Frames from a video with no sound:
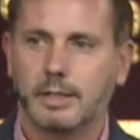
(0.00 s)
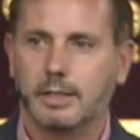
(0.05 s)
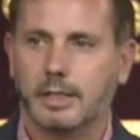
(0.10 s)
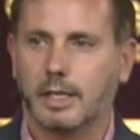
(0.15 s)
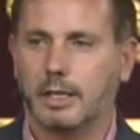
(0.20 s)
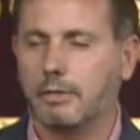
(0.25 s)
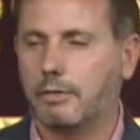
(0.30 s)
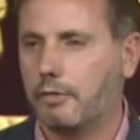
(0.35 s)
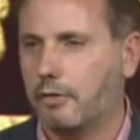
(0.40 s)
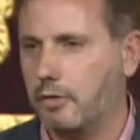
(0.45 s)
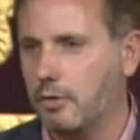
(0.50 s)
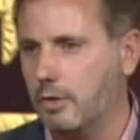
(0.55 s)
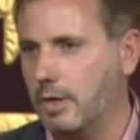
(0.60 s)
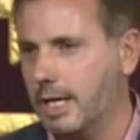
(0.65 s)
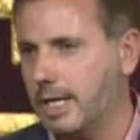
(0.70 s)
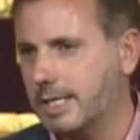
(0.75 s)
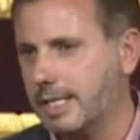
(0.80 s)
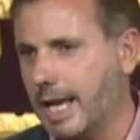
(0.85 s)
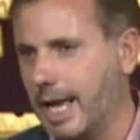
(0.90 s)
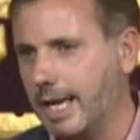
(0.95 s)
And through
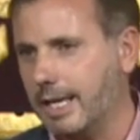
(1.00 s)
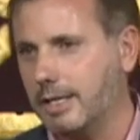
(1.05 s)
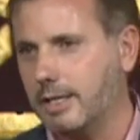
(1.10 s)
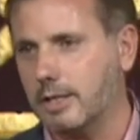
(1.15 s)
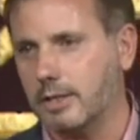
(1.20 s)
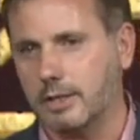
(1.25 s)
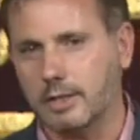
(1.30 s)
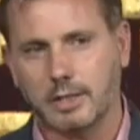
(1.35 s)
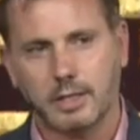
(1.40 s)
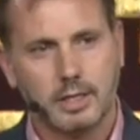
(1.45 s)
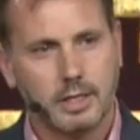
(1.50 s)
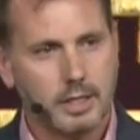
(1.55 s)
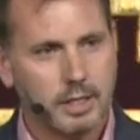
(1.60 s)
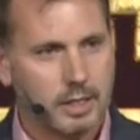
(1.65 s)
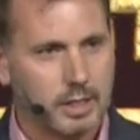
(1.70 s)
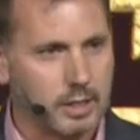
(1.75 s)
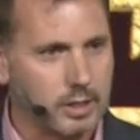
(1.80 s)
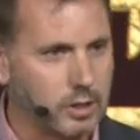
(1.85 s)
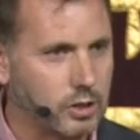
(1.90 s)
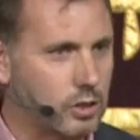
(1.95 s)
his anger,
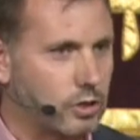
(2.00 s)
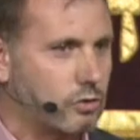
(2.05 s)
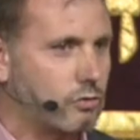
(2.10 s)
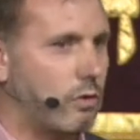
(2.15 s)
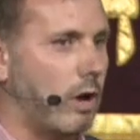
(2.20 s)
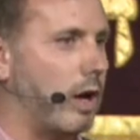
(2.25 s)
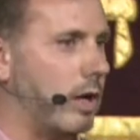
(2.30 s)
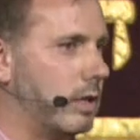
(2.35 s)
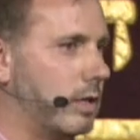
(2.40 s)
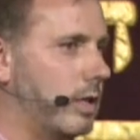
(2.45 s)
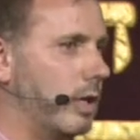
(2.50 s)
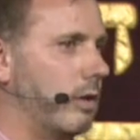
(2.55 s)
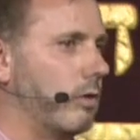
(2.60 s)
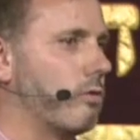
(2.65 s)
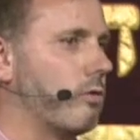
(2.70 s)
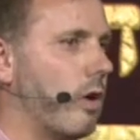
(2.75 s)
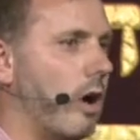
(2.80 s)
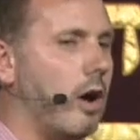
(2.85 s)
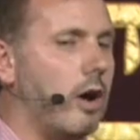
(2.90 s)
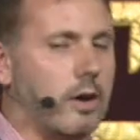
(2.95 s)
he struck the
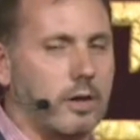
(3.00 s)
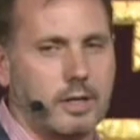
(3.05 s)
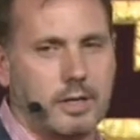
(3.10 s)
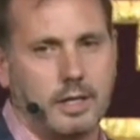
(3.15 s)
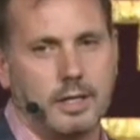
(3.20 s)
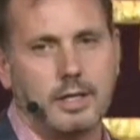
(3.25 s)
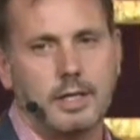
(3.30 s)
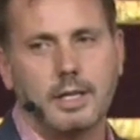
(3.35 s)
rock.